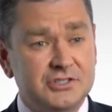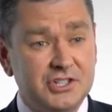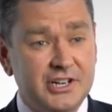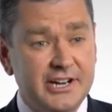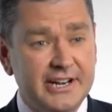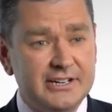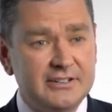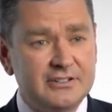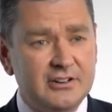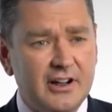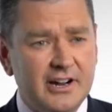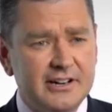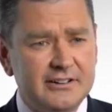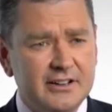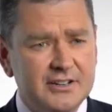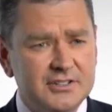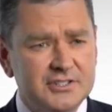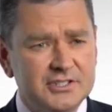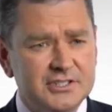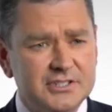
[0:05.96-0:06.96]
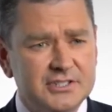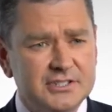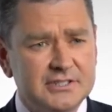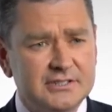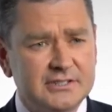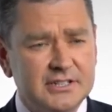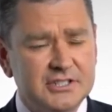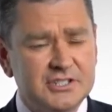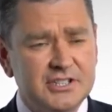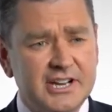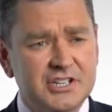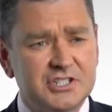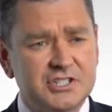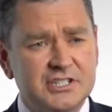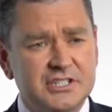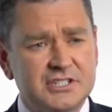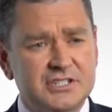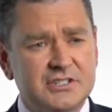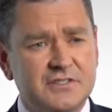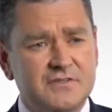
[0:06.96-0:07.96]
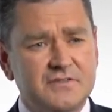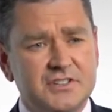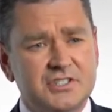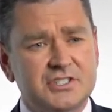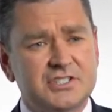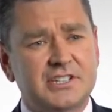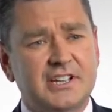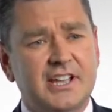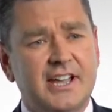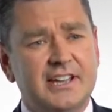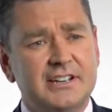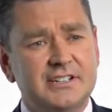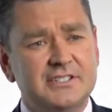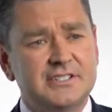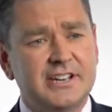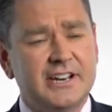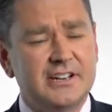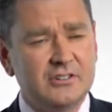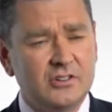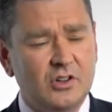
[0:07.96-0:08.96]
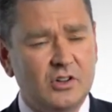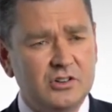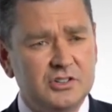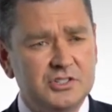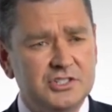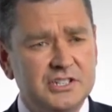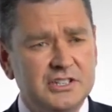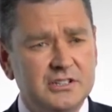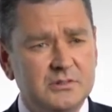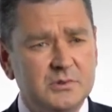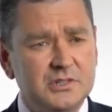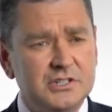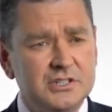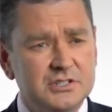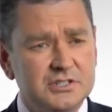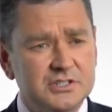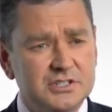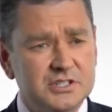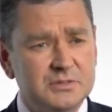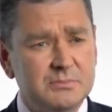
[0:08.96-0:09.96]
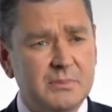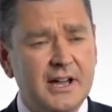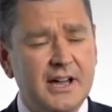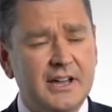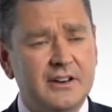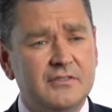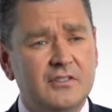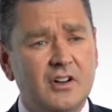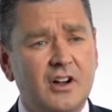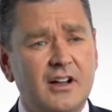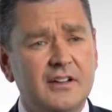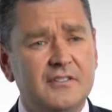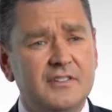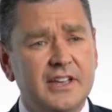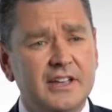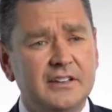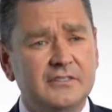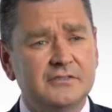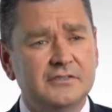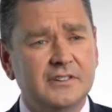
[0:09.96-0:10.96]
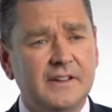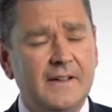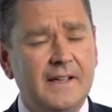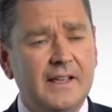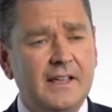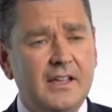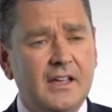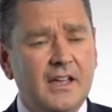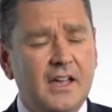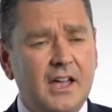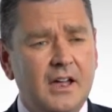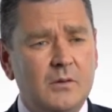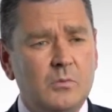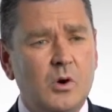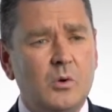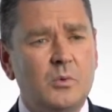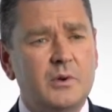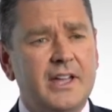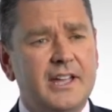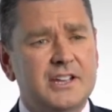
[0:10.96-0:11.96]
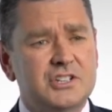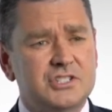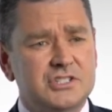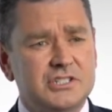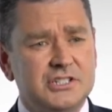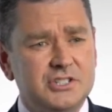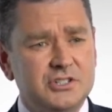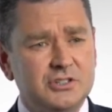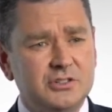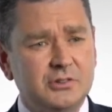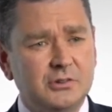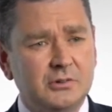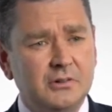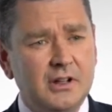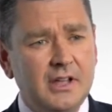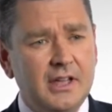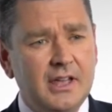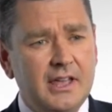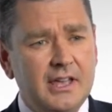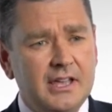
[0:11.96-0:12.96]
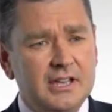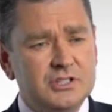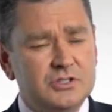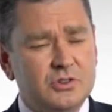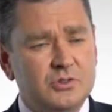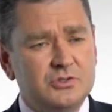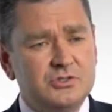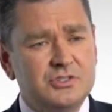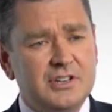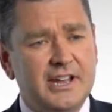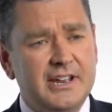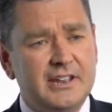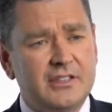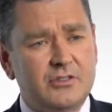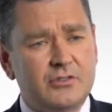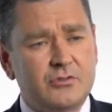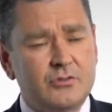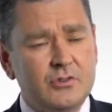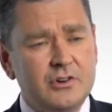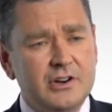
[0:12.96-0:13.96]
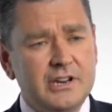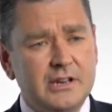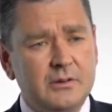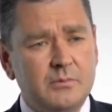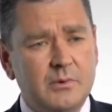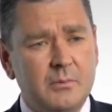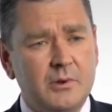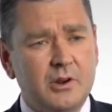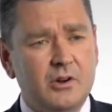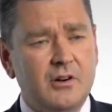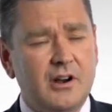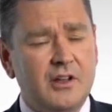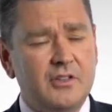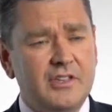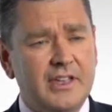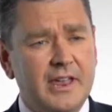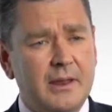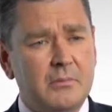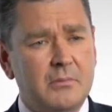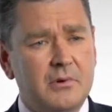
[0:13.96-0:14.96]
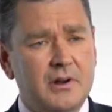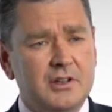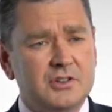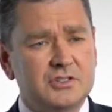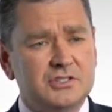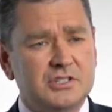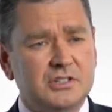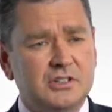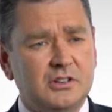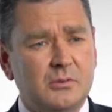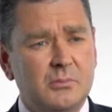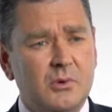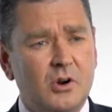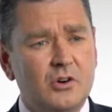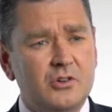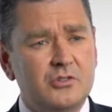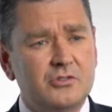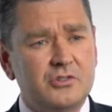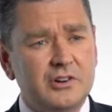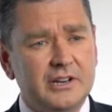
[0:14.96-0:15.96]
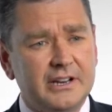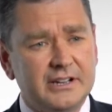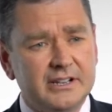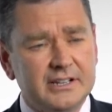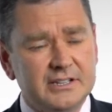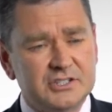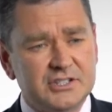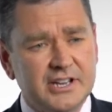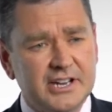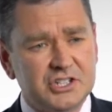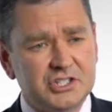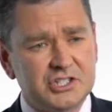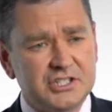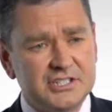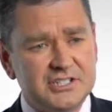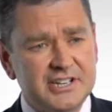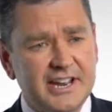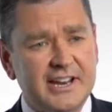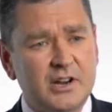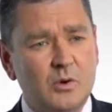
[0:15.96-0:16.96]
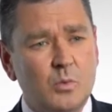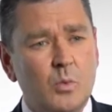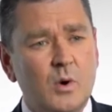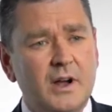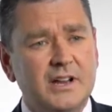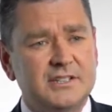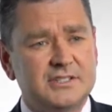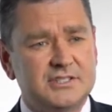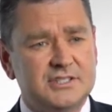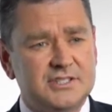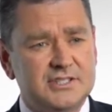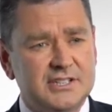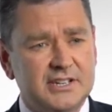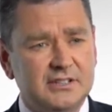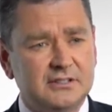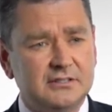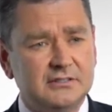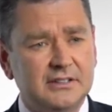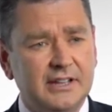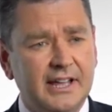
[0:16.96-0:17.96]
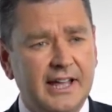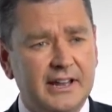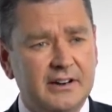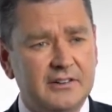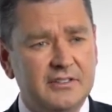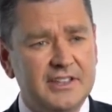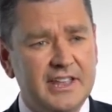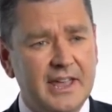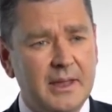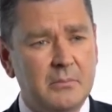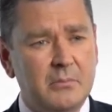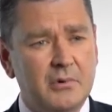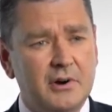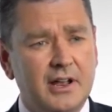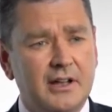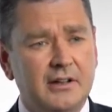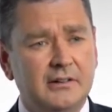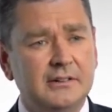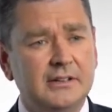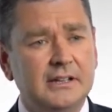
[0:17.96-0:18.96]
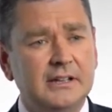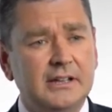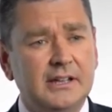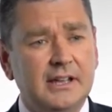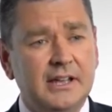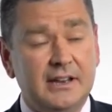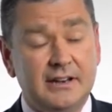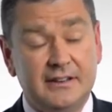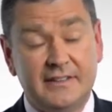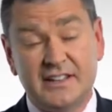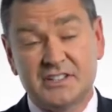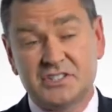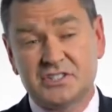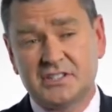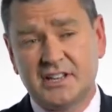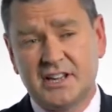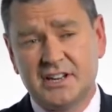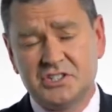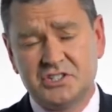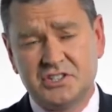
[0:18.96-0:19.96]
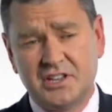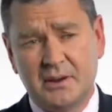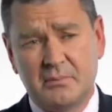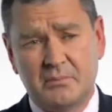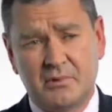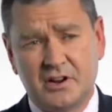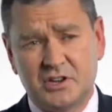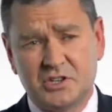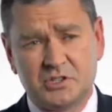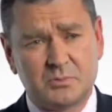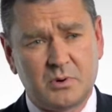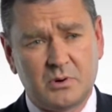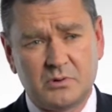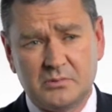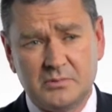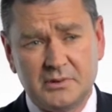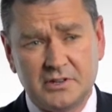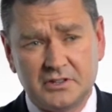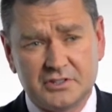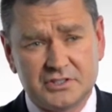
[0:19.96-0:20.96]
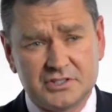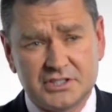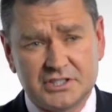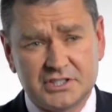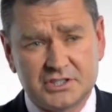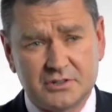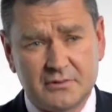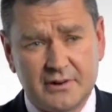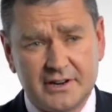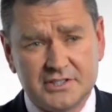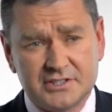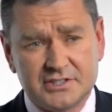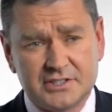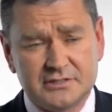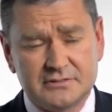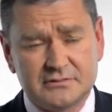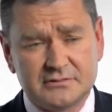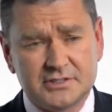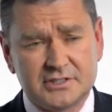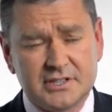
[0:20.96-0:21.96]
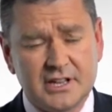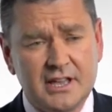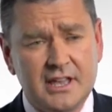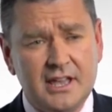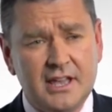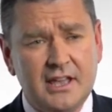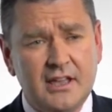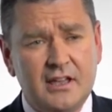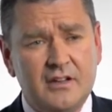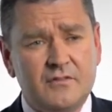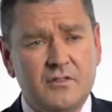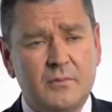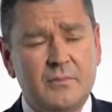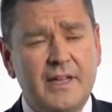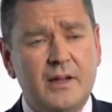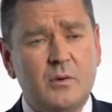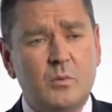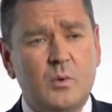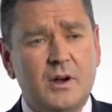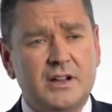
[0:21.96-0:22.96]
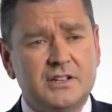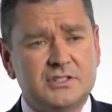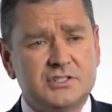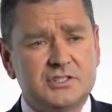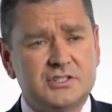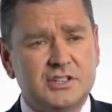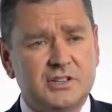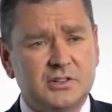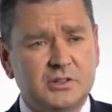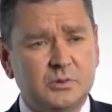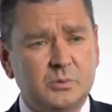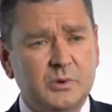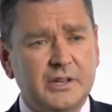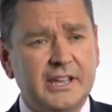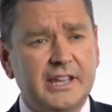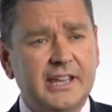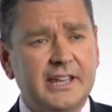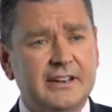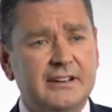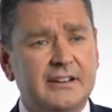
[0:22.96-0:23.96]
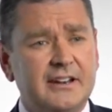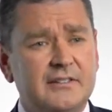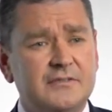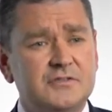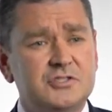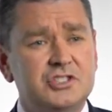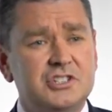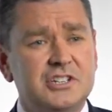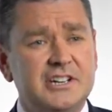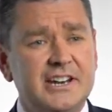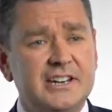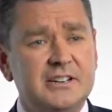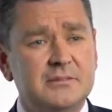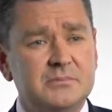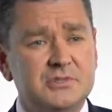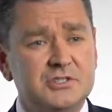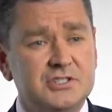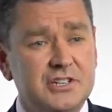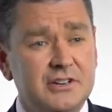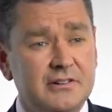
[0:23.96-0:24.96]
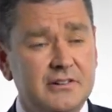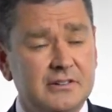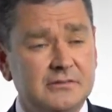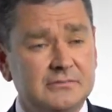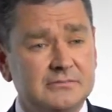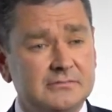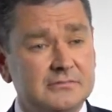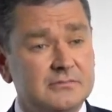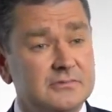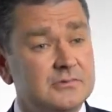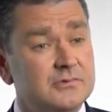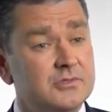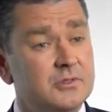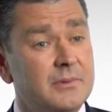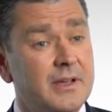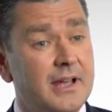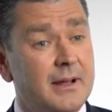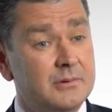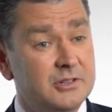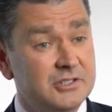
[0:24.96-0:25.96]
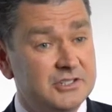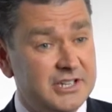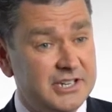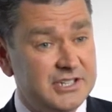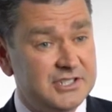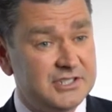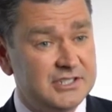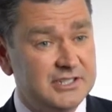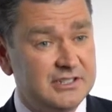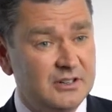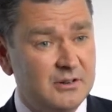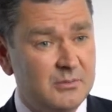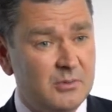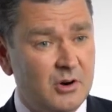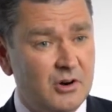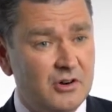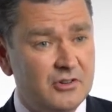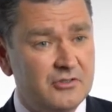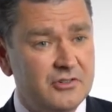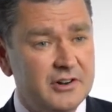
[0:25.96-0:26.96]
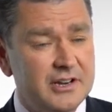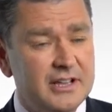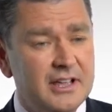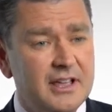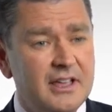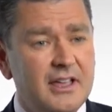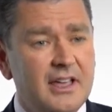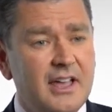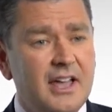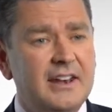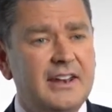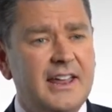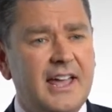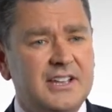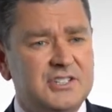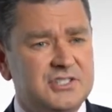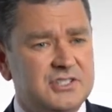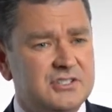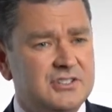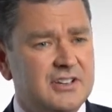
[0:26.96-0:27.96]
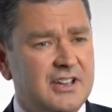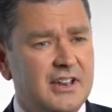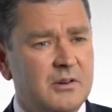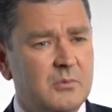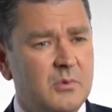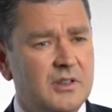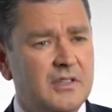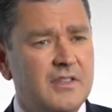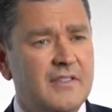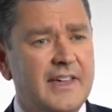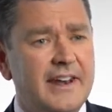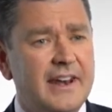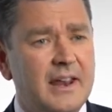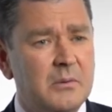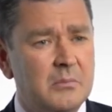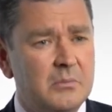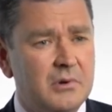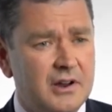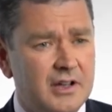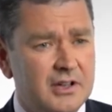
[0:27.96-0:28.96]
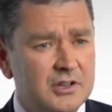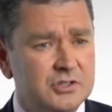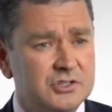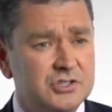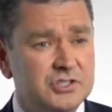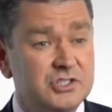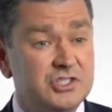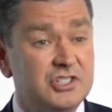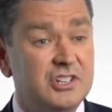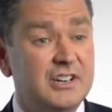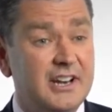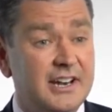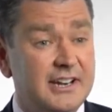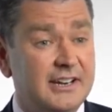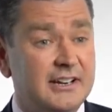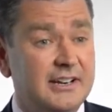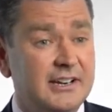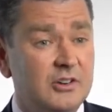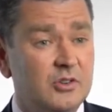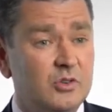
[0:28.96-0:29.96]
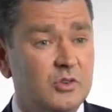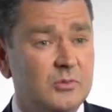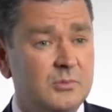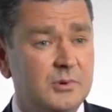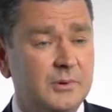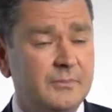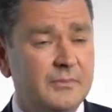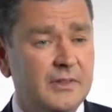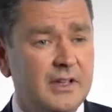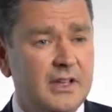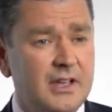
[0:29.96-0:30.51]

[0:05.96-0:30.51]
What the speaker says: genetic diagnosis. It's actually a sophisticated technology that we use as part of IVF. And what we actually do is on day 3, when we grow the embryos in the laboratory, is actually take one cell out of the embryo. And at that stage, the embryo's probably got 6 or 8 cells. From that one cell, we can get enough genetic material to be able to test in the laboratory and ascertain whether that embryo is genetically normal.